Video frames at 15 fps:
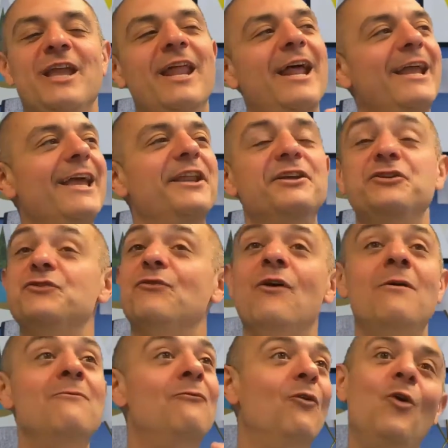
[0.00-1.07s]
can I get a
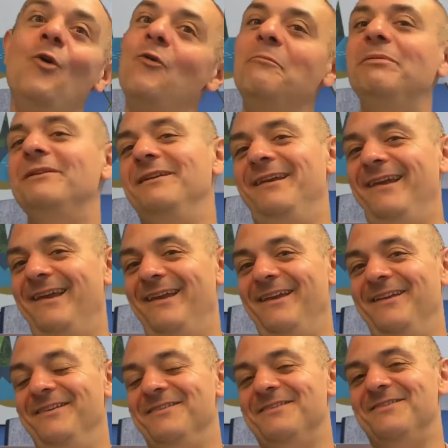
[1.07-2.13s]
drum roll,
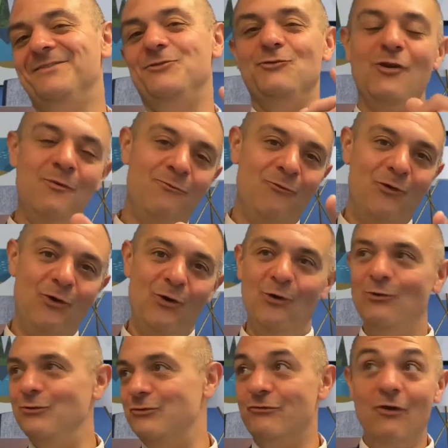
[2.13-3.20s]
please? Drum
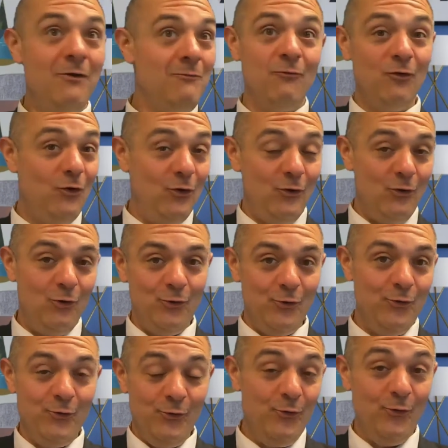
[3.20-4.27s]
roll, drum
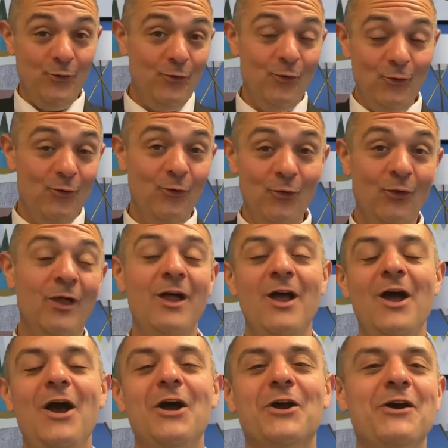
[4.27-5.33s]
roll.
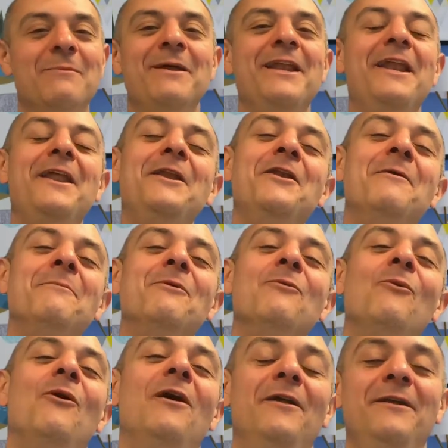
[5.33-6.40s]
Coming in at number
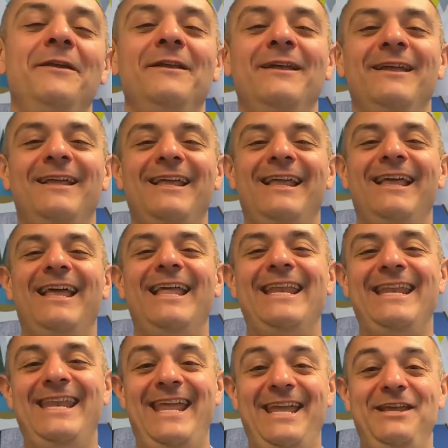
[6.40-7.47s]
1,